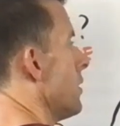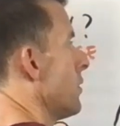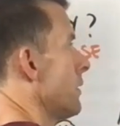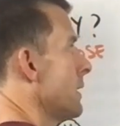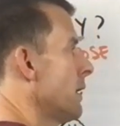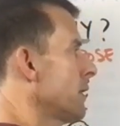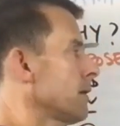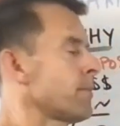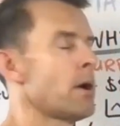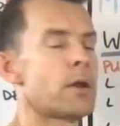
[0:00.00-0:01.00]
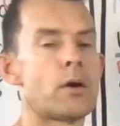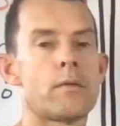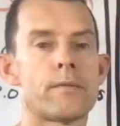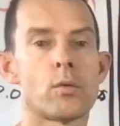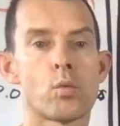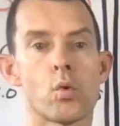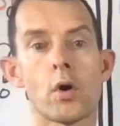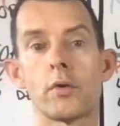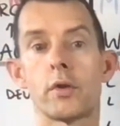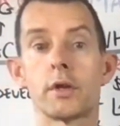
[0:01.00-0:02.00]
The other part of the
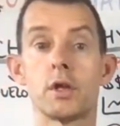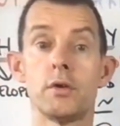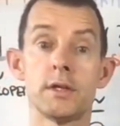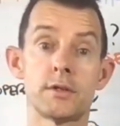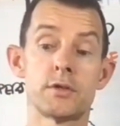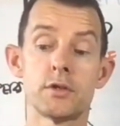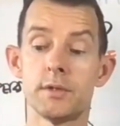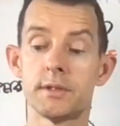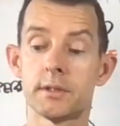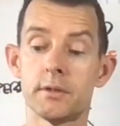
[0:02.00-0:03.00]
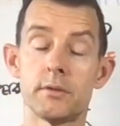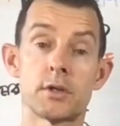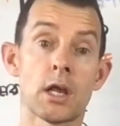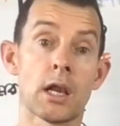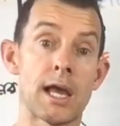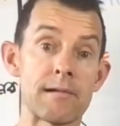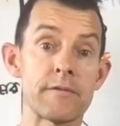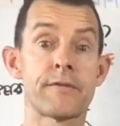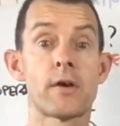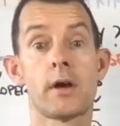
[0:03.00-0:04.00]
what that you need to do is to
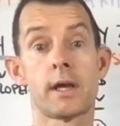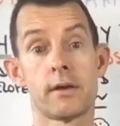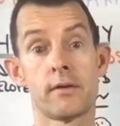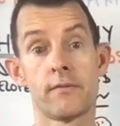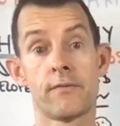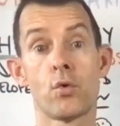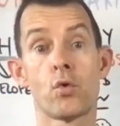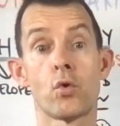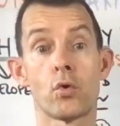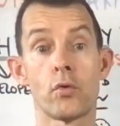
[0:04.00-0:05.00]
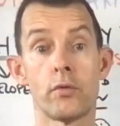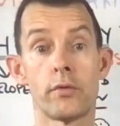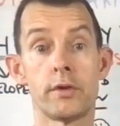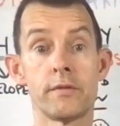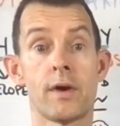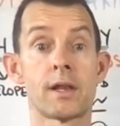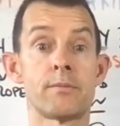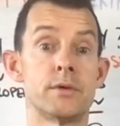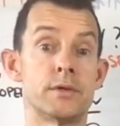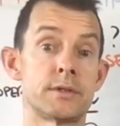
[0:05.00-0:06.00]
clarify for the
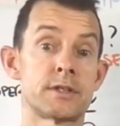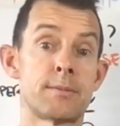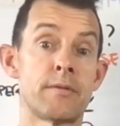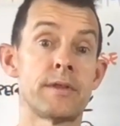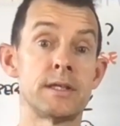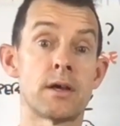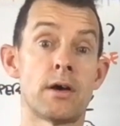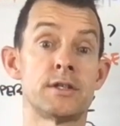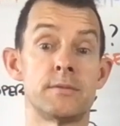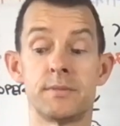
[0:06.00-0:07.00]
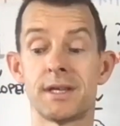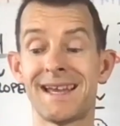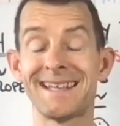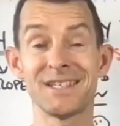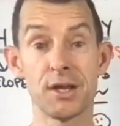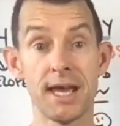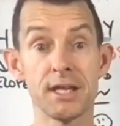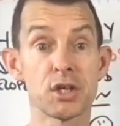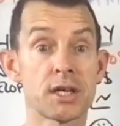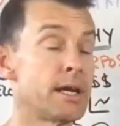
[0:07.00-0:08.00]
developers some of these items and to
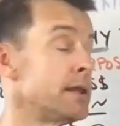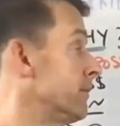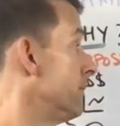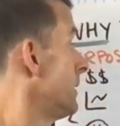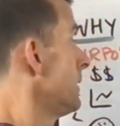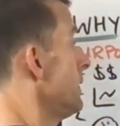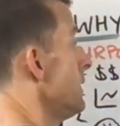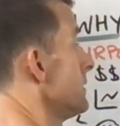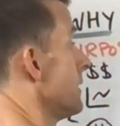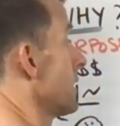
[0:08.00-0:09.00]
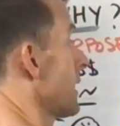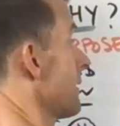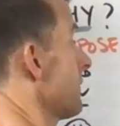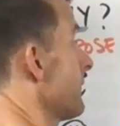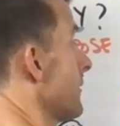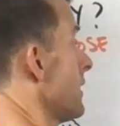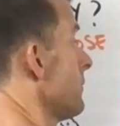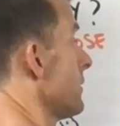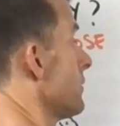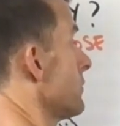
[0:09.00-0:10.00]
educate them. So clarify,
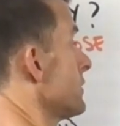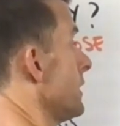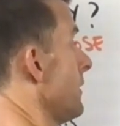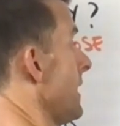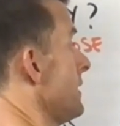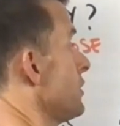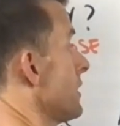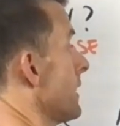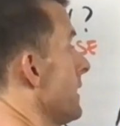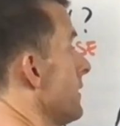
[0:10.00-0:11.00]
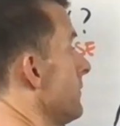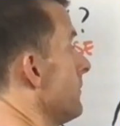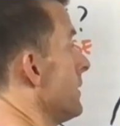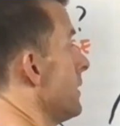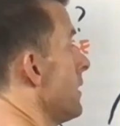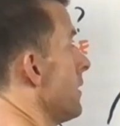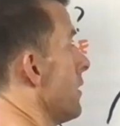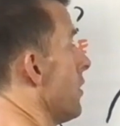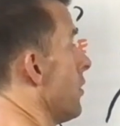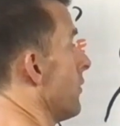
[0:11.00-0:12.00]
but also educate them
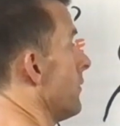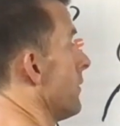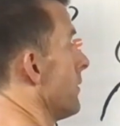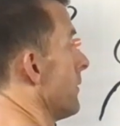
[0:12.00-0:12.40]
on